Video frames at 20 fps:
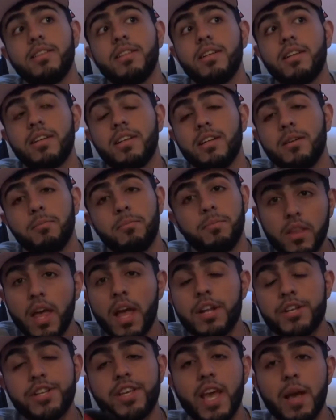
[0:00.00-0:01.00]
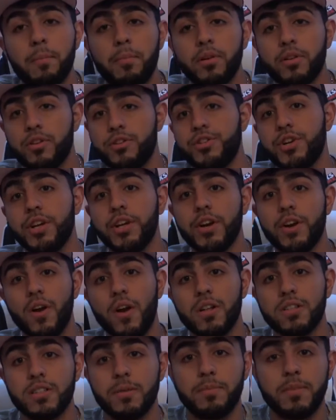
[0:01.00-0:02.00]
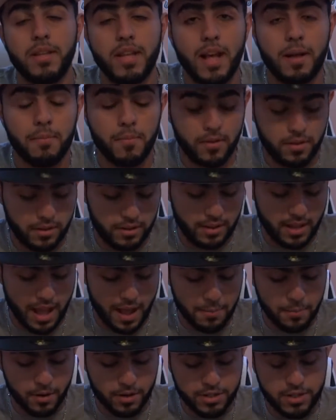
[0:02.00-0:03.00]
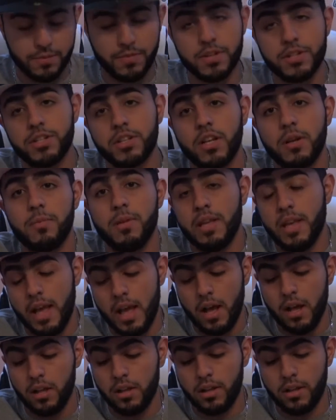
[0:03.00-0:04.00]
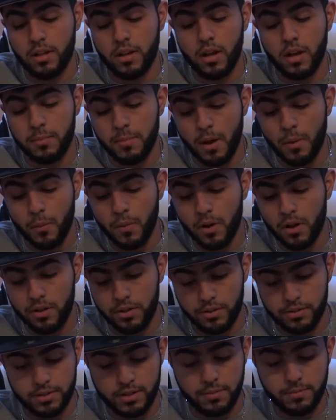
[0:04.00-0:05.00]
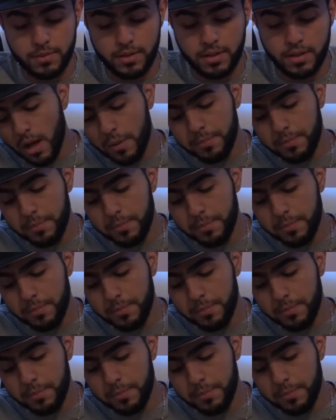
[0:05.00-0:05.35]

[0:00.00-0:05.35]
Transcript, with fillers: uh, I just can't pull the trigger on something that much, that much if it's just gonna be uh, on my wall or something.